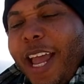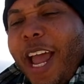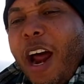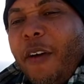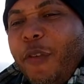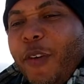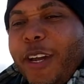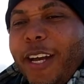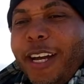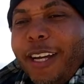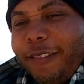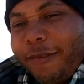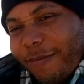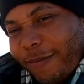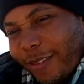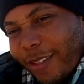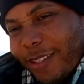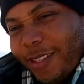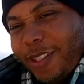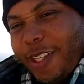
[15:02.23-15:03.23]
Africa.
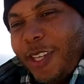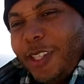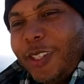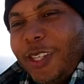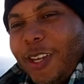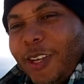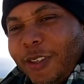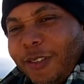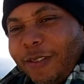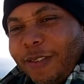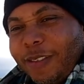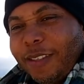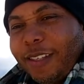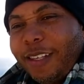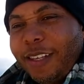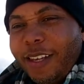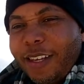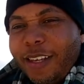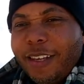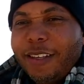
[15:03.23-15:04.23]
See you soon.
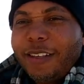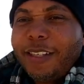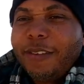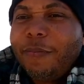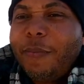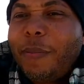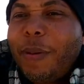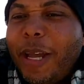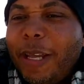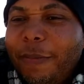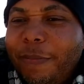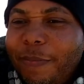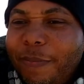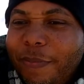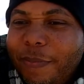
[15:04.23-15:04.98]
Bye bye.